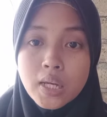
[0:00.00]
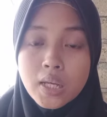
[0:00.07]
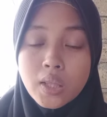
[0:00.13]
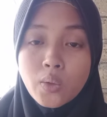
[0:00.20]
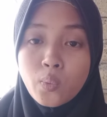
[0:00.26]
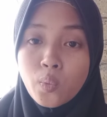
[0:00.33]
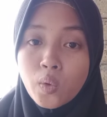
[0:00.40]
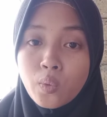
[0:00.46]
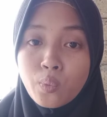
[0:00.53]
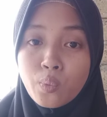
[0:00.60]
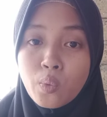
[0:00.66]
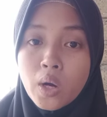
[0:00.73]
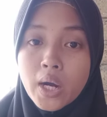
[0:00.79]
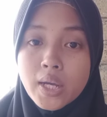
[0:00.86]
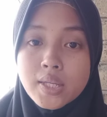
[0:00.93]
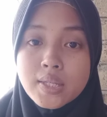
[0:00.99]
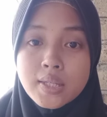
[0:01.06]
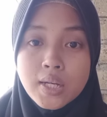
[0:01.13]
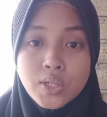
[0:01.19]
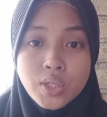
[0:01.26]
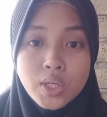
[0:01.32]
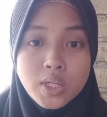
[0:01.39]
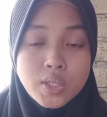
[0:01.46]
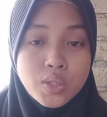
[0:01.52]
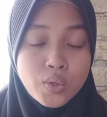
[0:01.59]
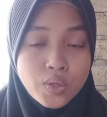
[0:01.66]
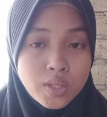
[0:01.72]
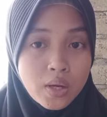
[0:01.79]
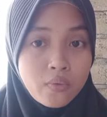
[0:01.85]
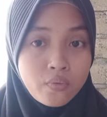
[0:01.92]
in the wrong way, such as
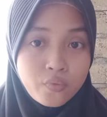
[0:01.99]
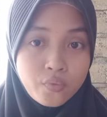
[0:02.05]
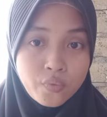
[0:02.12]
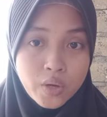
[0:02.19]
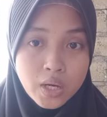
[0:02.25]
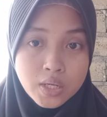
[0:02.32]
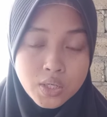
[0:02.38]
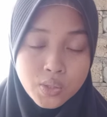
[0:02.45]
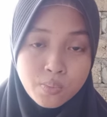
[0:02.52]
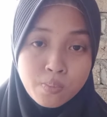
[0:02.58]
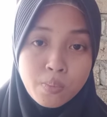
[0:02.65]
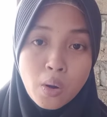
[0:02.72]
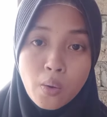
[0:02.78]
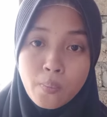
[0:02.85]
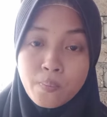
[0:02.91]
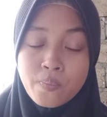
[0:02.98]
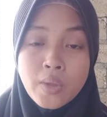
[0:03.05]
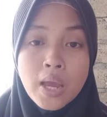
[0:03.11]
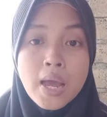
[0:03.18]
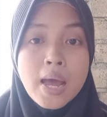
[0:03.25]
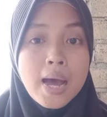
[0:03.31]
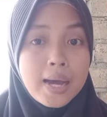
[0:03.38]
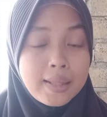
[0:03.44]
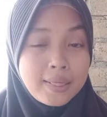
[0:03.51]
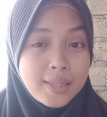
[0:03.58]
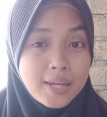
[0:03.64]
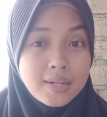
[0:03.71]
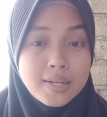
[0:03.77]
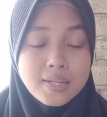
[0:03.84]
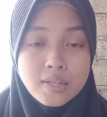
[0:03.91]
using fish bomb. I
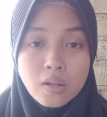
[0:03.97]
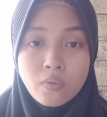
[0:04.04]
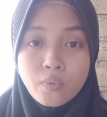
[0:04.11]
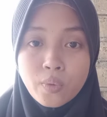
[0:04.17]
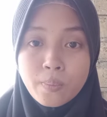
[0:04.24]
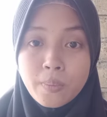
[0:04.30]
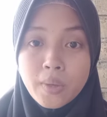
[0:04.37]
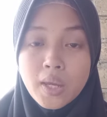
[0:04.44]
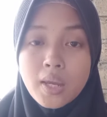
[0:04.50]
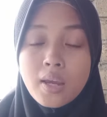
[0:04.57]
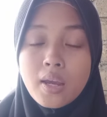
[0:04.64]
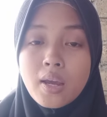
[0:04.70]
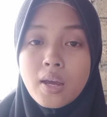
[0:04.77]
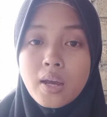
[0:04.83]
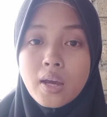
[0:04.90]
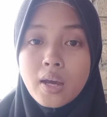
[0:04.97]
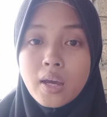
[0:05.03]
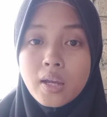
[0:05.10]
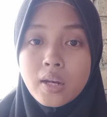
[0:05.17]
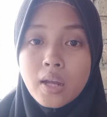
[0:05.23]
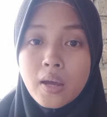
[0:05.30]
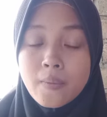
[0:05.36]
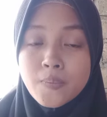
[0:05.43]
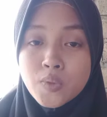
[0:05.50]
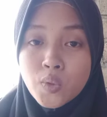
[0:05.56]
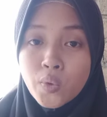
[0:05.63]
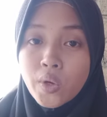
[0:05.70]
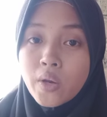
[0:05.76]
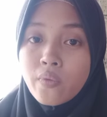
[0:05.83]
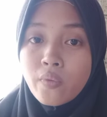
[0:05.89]
think that's all for me, and I'm
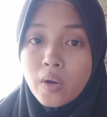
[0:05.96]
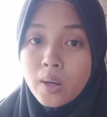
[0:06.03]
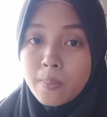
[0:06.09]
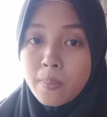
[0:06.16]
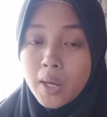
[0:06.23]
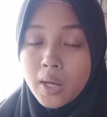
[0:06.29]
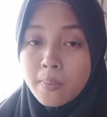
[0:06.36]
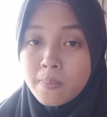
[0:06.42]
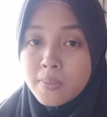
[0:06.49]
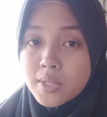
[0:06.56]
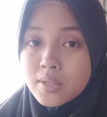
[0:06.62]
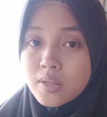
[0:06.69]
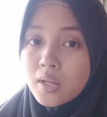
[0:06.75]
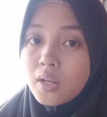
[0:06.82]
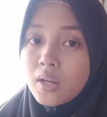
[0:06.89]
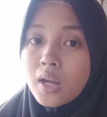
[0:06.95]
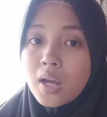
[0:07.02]
sorry if I make a mistake.